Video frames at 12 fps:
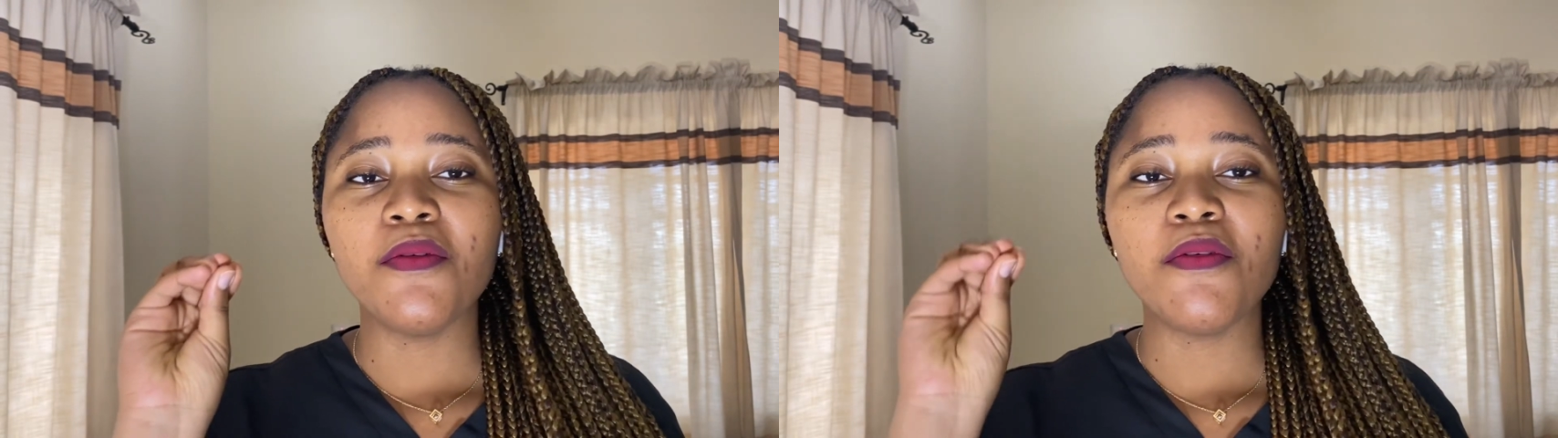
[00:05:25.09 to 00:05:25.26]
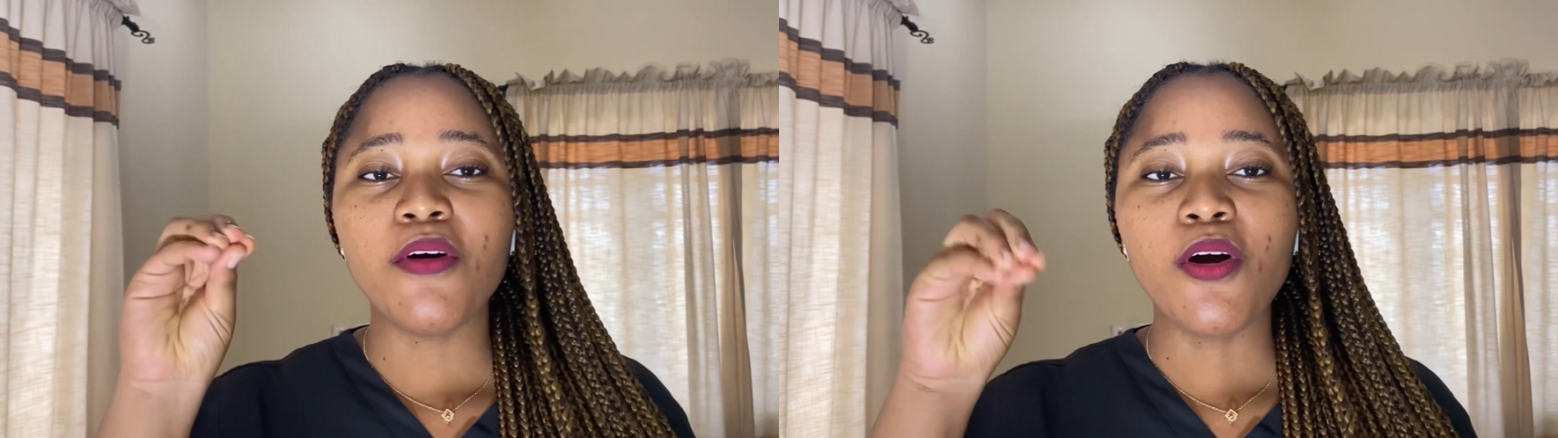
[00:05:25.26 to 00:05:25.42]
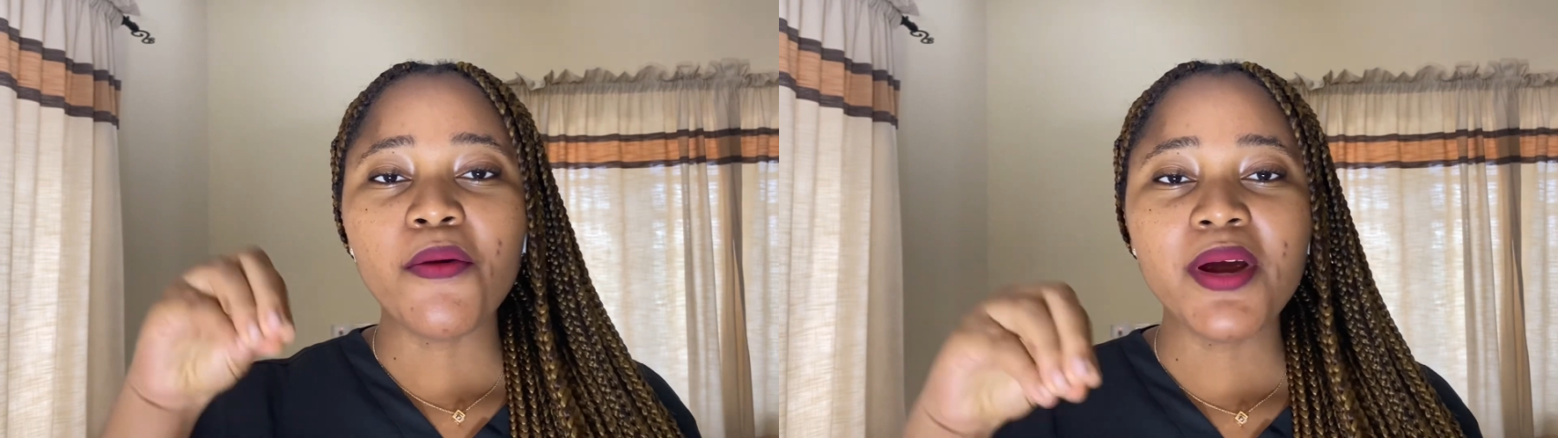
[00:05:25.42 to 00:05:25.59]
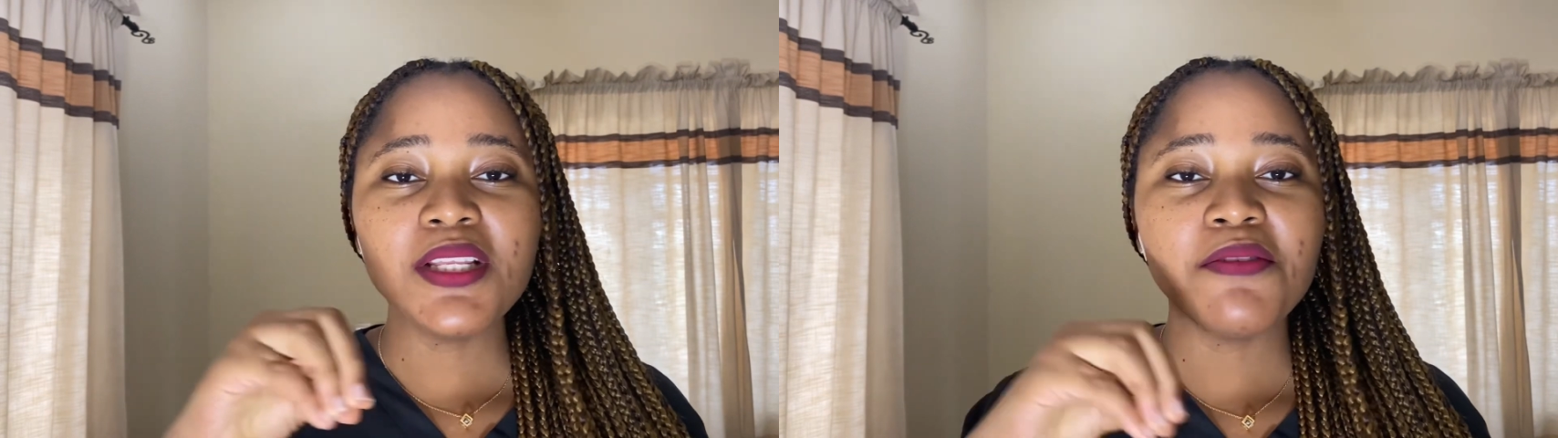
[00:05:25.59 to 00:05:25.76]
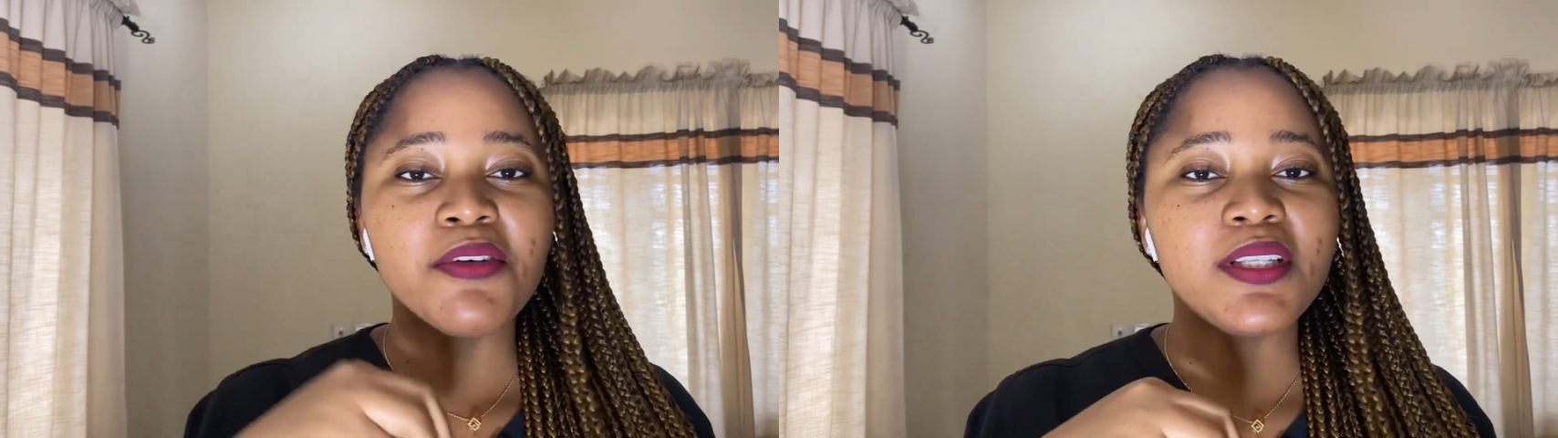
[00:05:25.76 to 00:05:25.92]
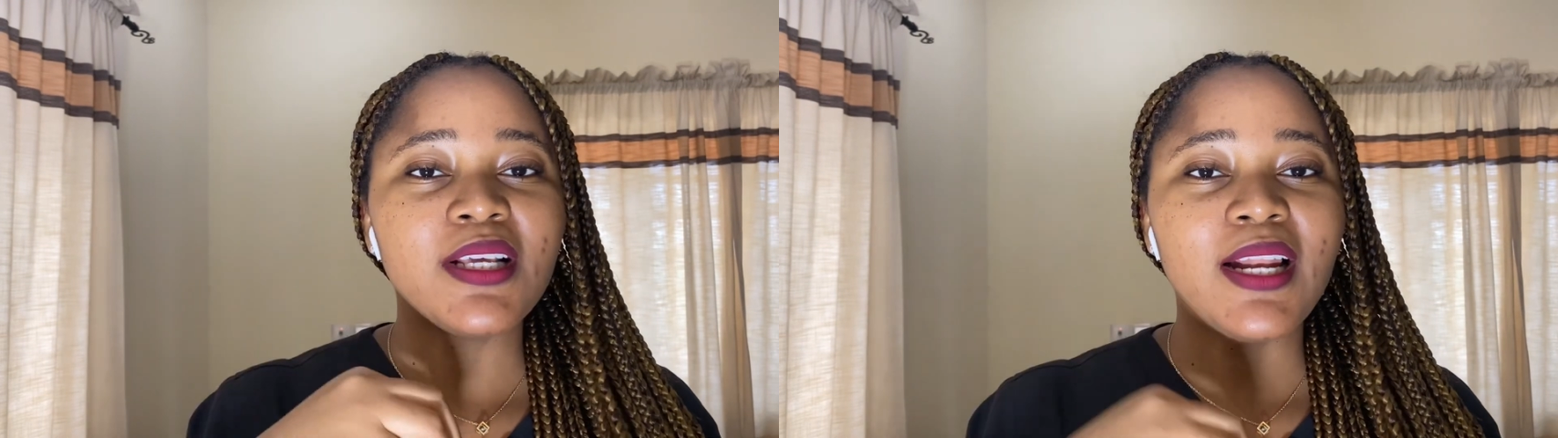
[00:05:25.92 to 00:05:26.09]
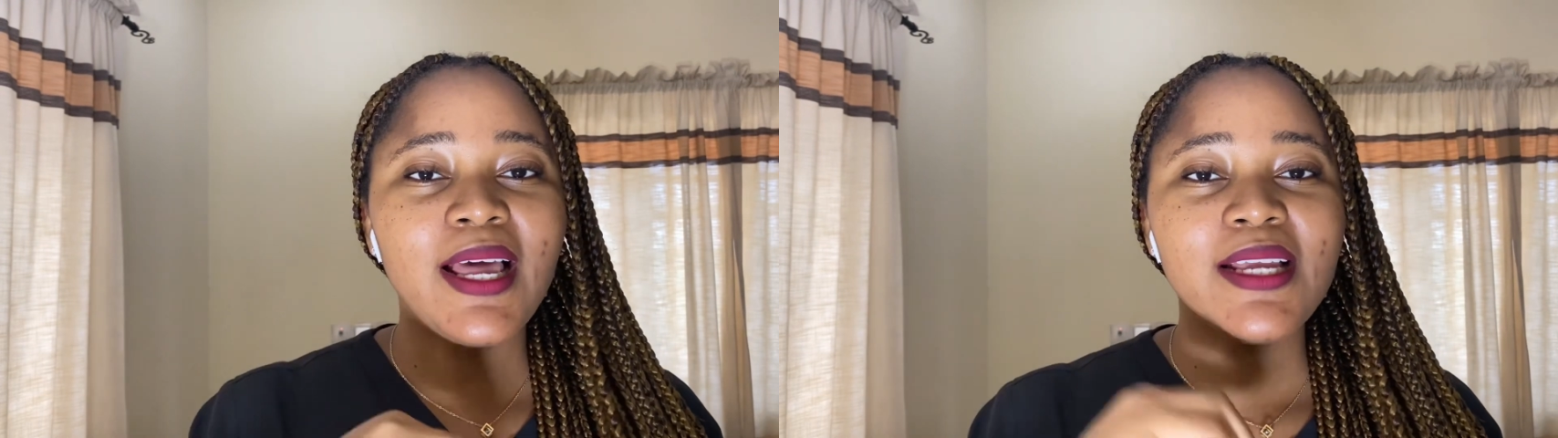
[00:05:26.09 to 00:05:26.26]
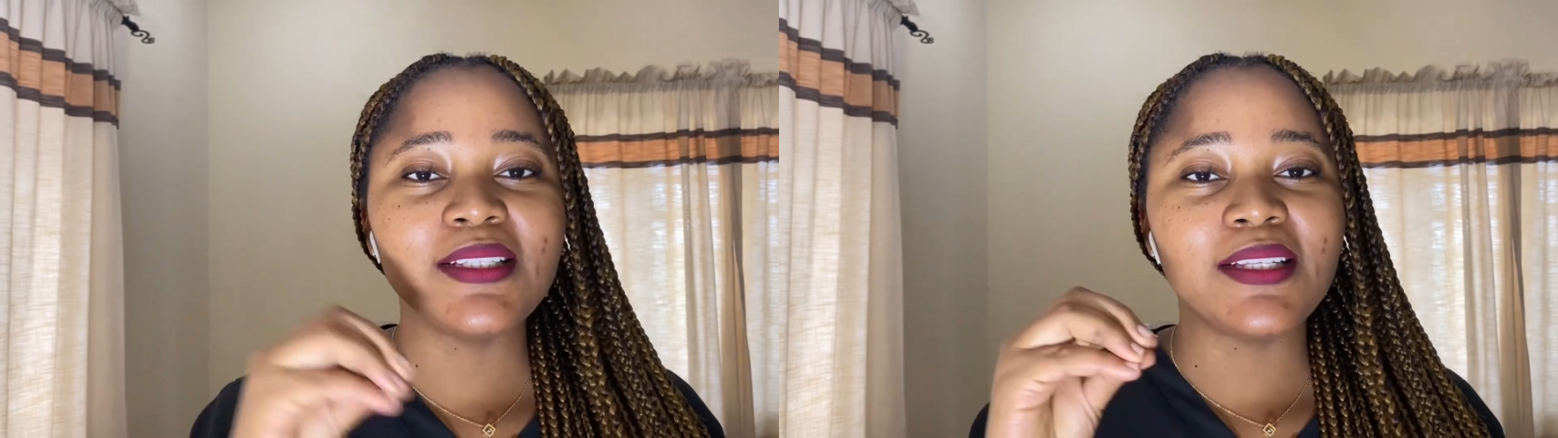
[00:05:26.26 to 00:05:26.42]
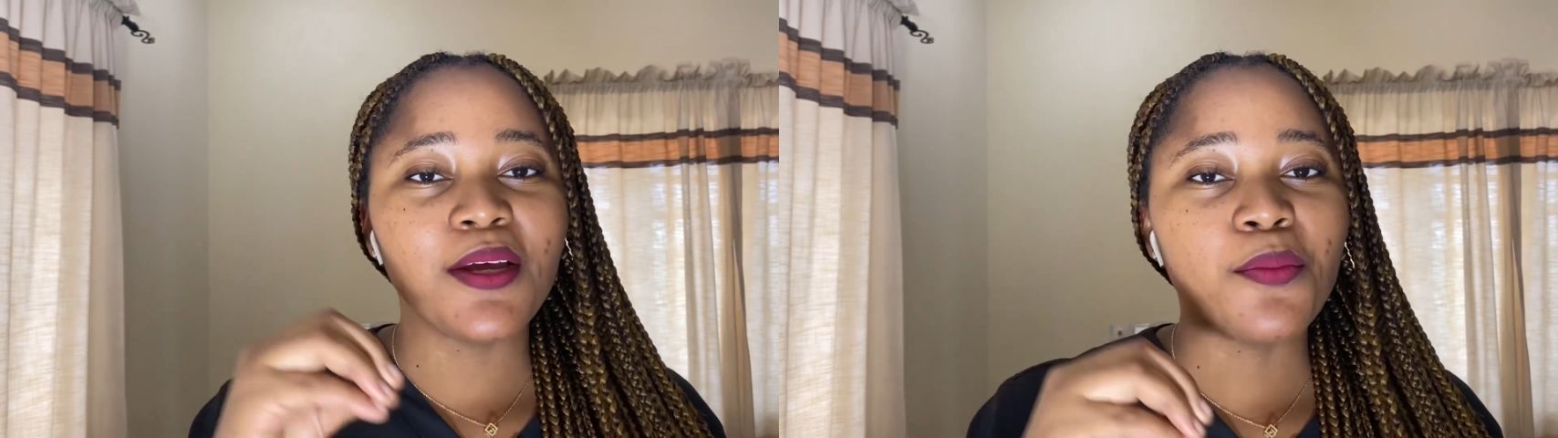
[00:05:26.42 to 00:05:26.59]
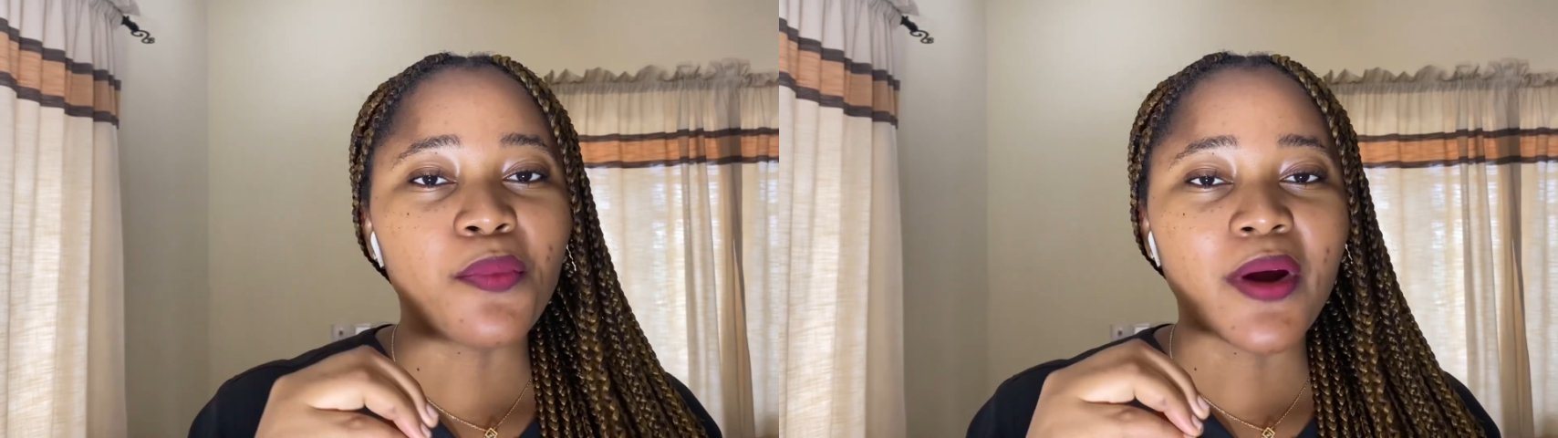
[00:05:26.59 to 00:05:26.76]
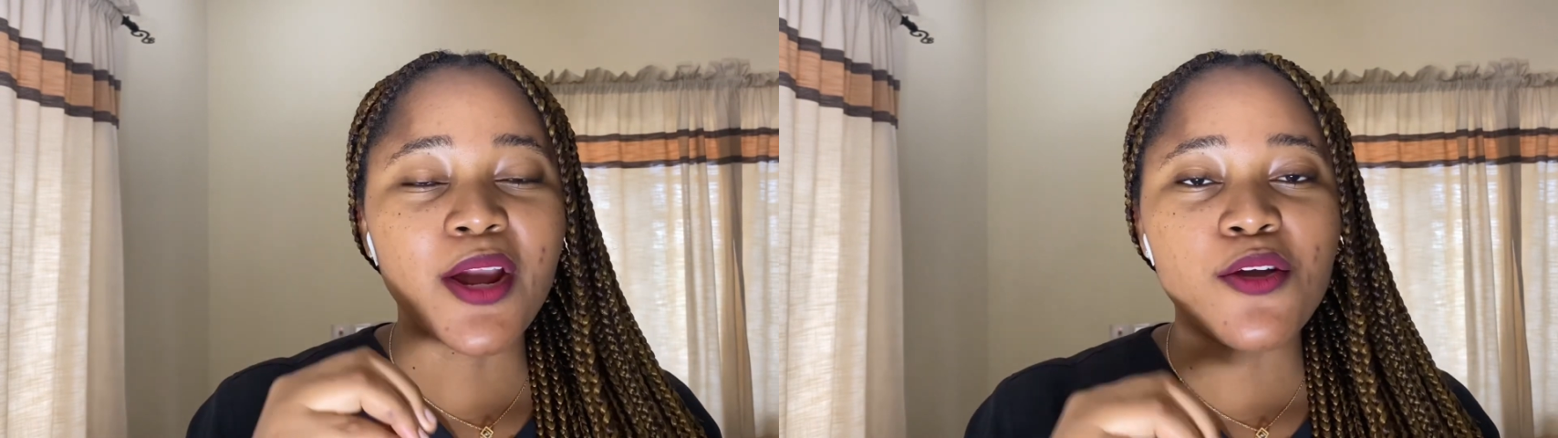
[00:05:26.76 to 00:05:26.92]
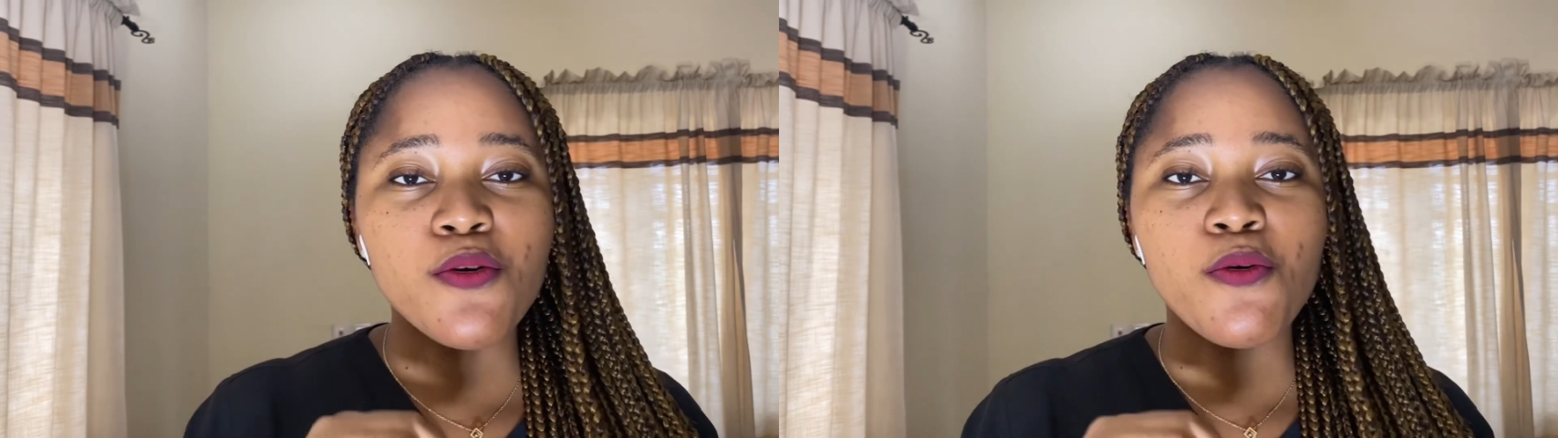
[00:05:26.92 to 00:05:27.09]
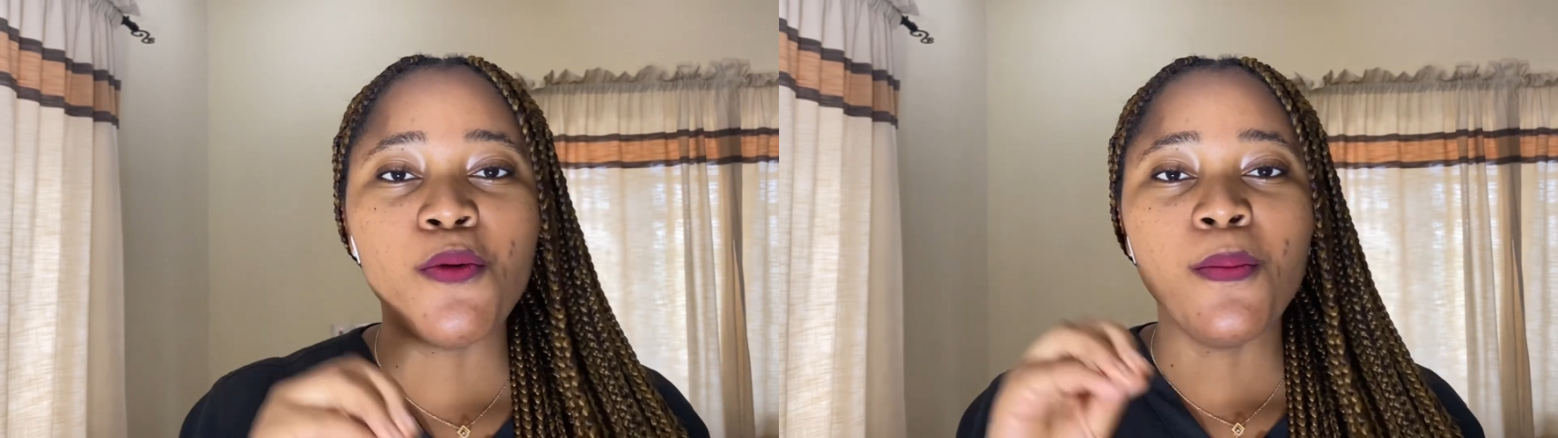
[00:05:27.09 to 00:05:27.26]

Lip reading: already fertilized embryo